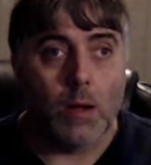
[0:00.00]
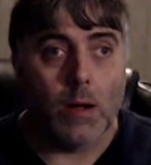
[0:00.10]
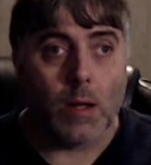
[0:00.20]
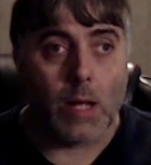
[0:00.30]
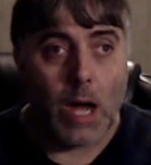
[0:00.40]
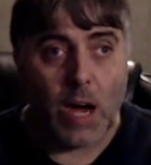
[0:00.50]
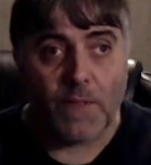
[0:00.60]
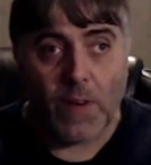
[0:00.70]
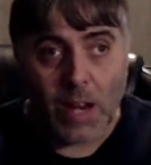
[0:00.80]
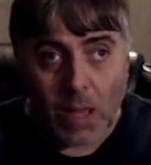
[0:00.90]
God
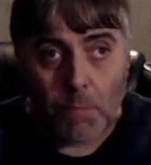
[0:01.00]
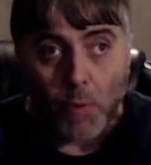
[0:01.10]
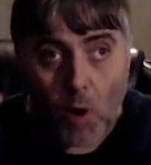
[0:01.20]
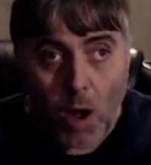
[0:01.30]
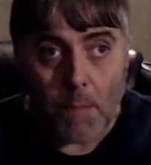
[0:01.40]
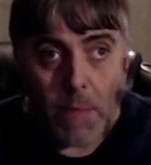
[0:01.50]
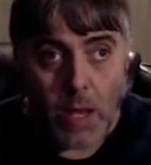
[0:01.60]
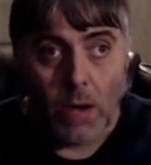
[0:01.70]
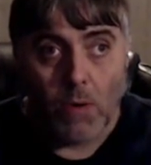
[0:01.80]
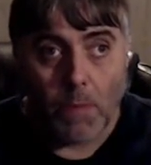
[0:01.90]
finally brought me
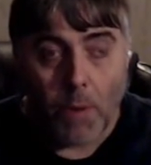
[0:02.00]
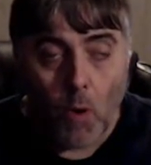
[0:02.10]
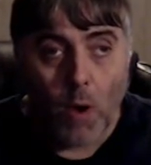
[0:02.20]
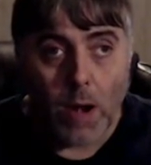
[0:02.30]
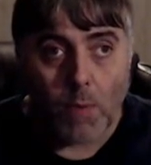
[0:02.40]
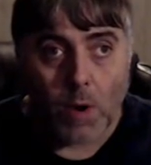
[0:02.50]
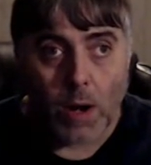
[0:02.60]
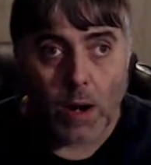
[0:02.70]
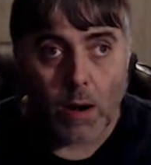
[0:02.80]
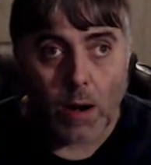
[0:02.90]
to a point
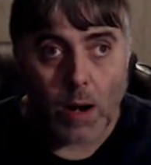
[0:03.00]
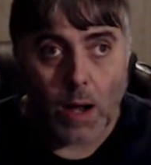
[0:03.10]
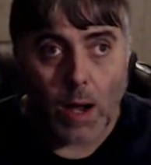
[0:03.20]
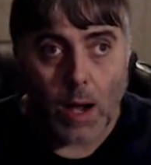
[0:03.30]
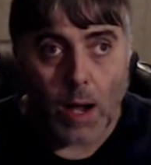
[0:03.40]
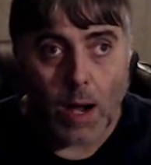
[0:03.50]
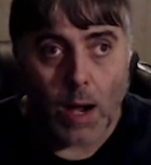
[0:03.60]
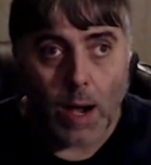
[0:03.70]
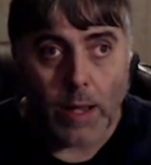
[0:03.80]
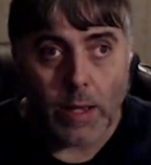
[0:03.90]
where
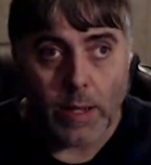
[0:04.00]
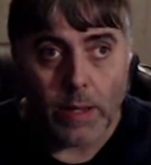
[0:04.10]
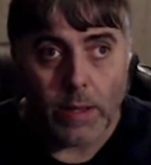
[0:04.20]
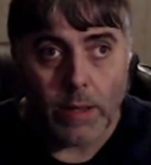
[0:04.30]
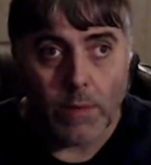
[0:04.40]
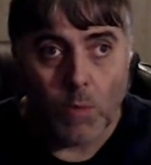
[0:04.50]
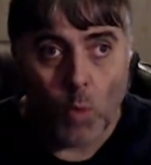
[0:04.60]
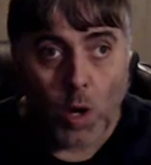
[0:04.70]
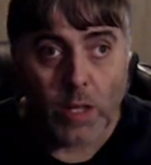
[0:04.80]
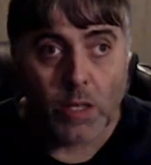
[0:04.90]
I
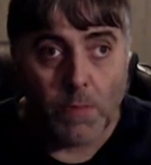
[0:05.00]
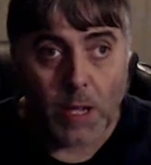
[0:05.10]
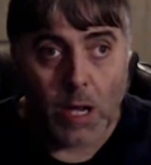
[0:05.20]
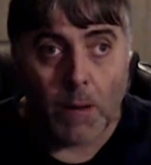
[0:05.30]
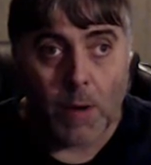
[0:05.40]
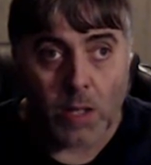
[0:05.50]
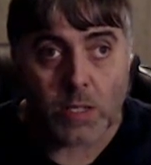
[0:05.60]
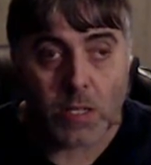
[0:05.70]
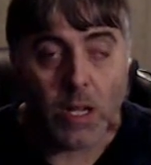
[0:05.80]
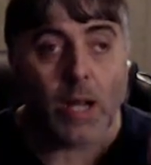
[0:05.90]
wanted to become
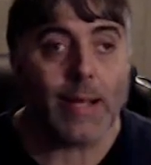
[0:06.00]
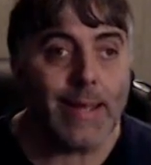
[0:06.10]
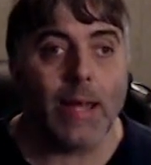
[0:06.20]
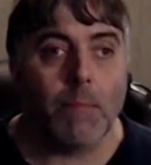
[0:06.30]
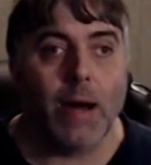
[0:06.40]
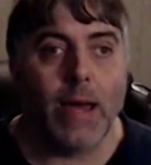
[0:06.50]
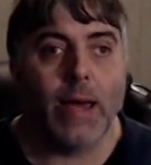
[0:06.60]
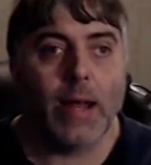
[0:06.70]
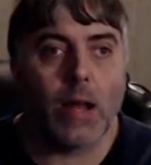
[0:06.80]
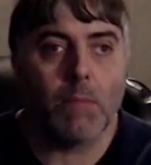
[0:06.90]
unstuck and get my head
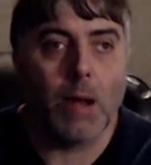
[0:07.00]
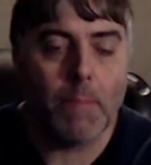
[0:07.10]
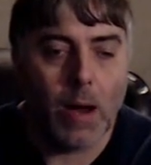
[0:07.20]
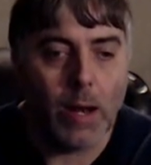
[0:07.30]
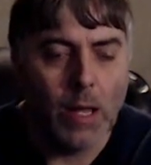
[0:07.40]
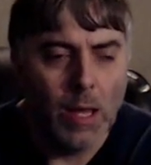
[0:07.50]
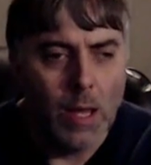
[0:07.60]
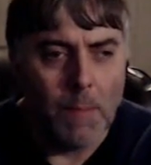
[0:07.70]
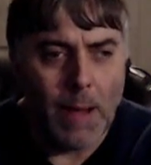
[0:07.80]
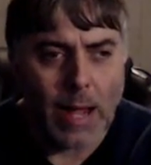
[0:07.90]
out of my butt.
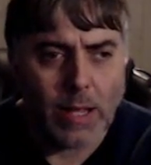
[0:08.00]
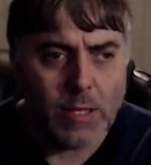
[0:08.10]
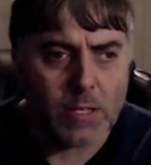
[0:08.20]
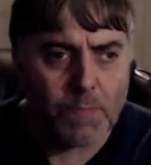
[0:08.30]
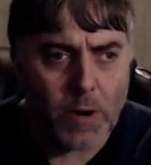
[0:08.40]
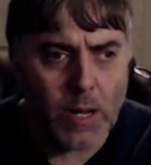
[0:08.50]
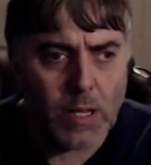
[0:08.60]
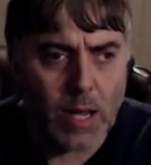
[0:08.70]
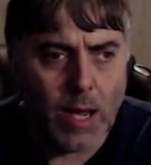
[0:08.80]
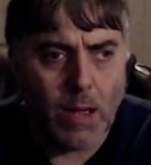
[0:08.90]
Back in the
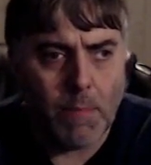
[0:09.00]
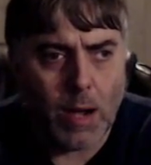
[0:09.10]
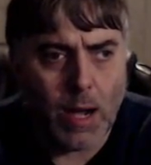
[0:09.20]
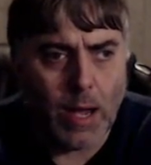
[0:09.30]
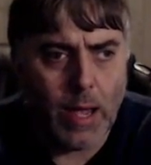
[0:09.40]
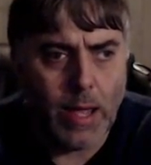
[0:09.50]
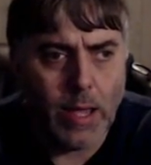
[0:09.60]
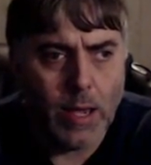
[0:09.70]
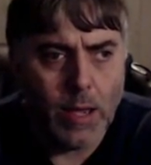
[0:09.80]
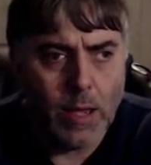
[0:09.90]
springtime, I
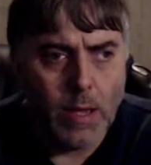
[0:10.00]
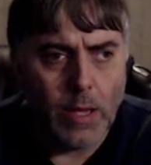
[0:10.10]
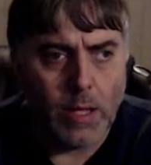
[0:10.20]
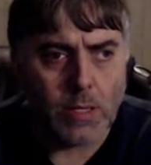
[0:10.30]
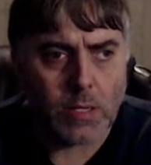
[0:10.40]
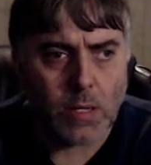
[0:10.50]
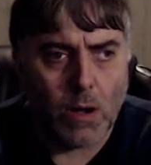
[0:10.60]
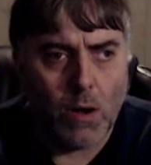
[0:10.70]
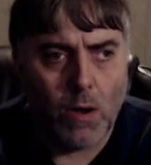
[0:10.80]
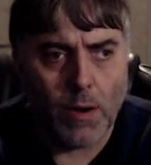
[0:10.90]

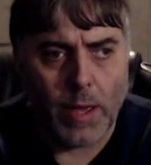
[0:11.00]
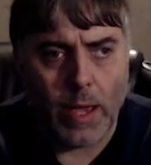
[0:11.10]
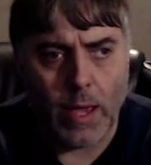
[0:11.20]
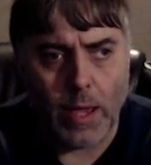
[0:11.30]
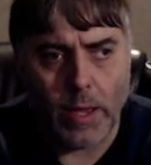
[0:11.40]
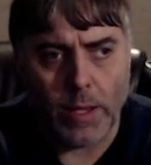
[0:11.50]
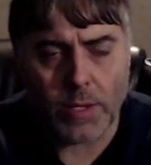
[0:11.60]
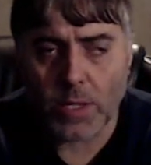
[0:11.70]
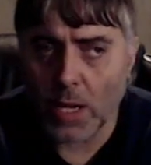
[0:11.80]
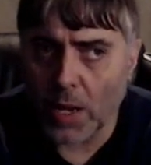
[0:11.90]
installed a
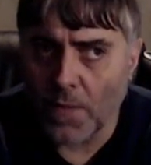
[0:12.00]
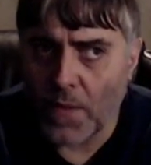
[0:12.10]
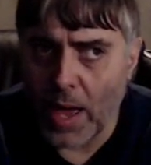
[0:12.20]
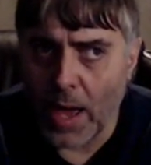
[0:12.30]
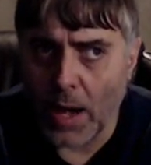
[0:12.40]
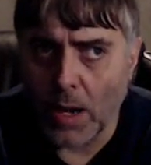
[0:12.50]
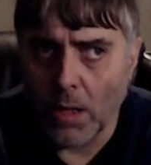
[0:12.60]
ceiling fan